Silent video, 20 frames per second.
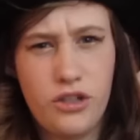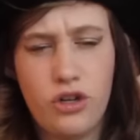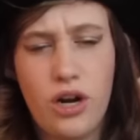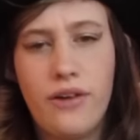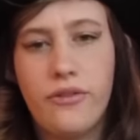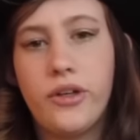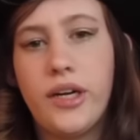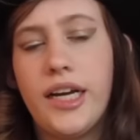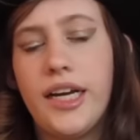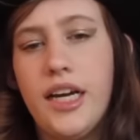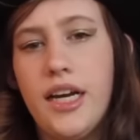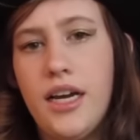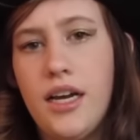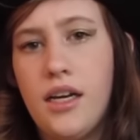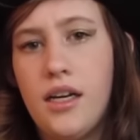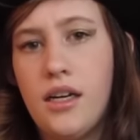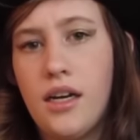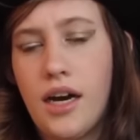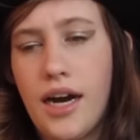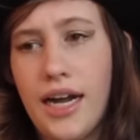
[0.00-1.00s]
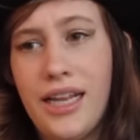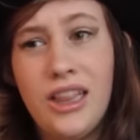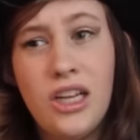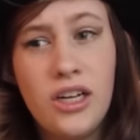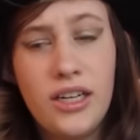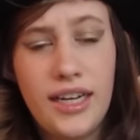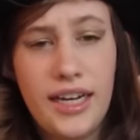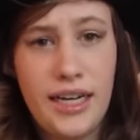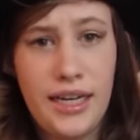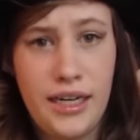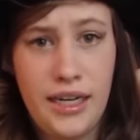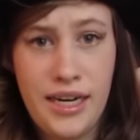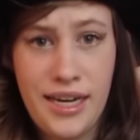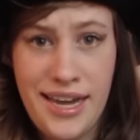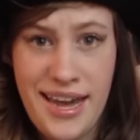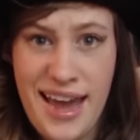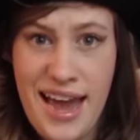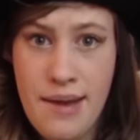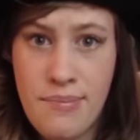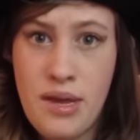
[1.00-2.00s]
driveway. I look in the
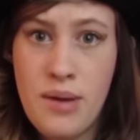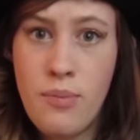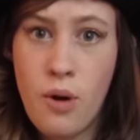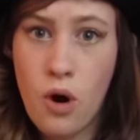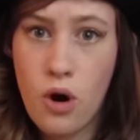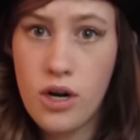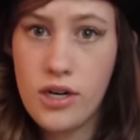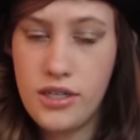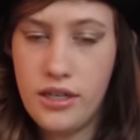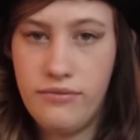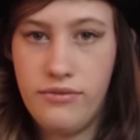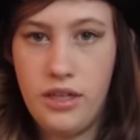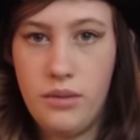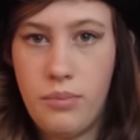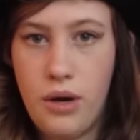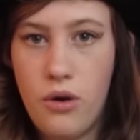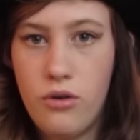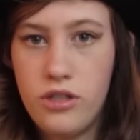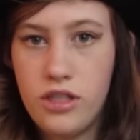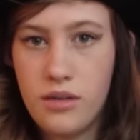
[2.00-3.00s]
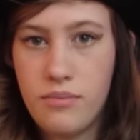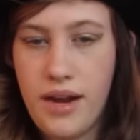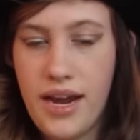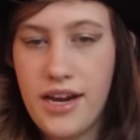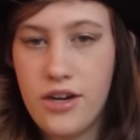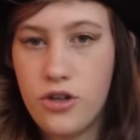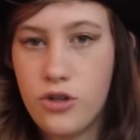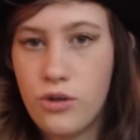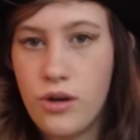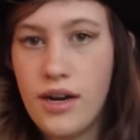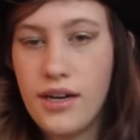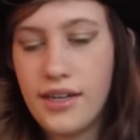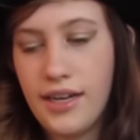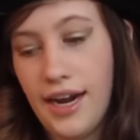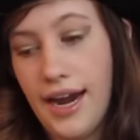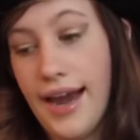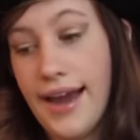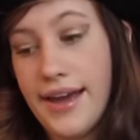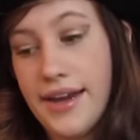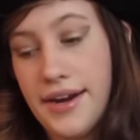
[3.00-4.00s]
cabbie part of the postman truck,
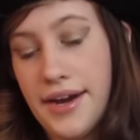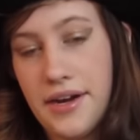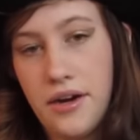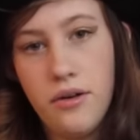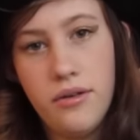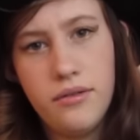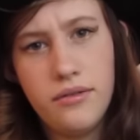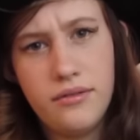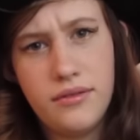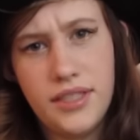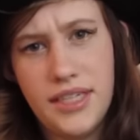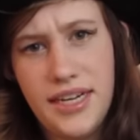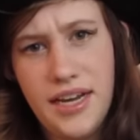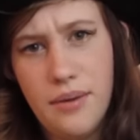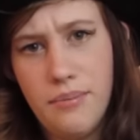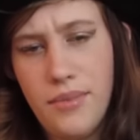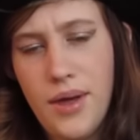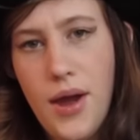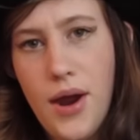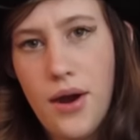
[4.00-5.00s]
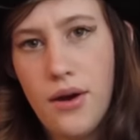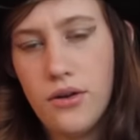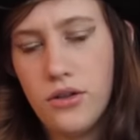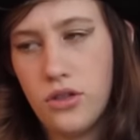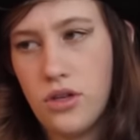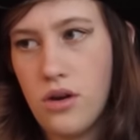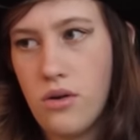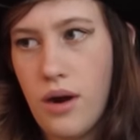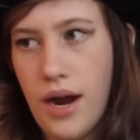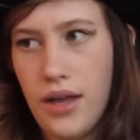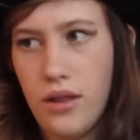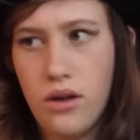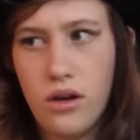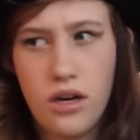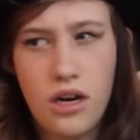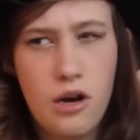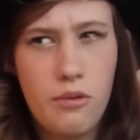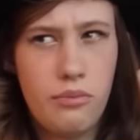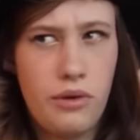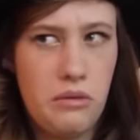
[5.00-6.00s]
and I don't see him there, so I
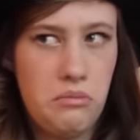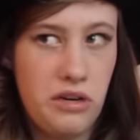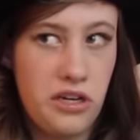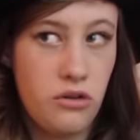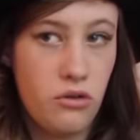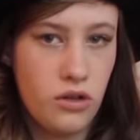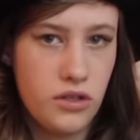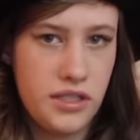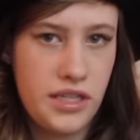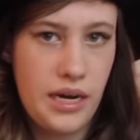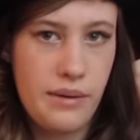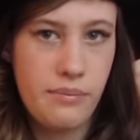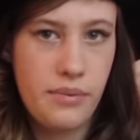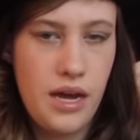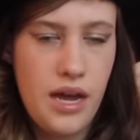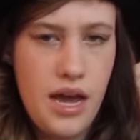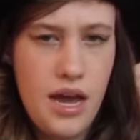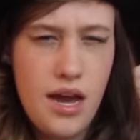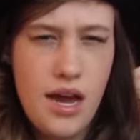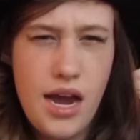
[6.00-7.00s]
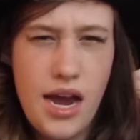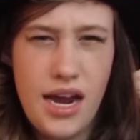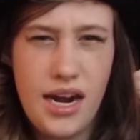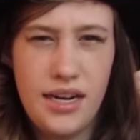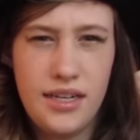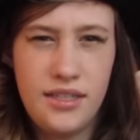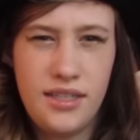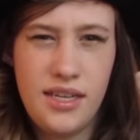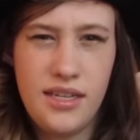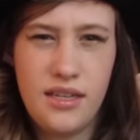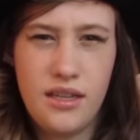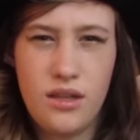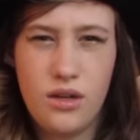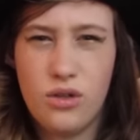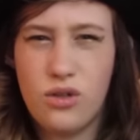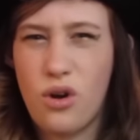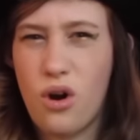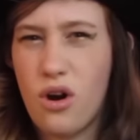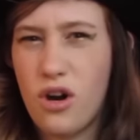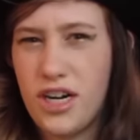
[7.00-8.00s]
look up at my doorstep, and I see that
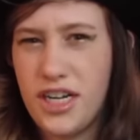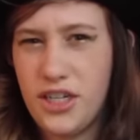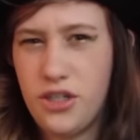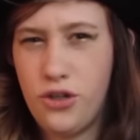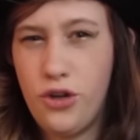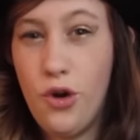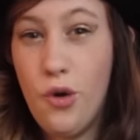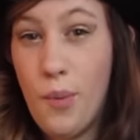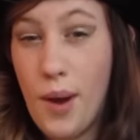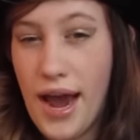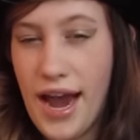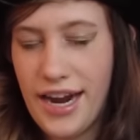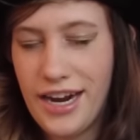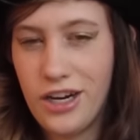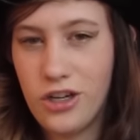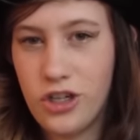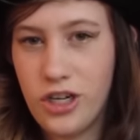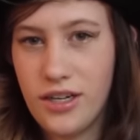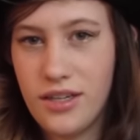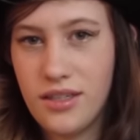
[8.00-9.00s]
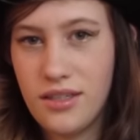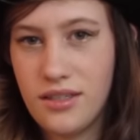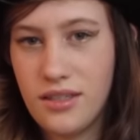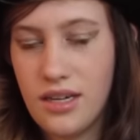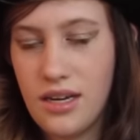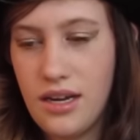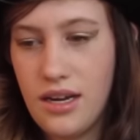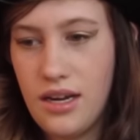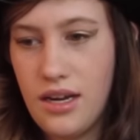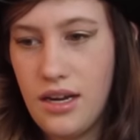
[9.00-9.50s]
there's already 2 packages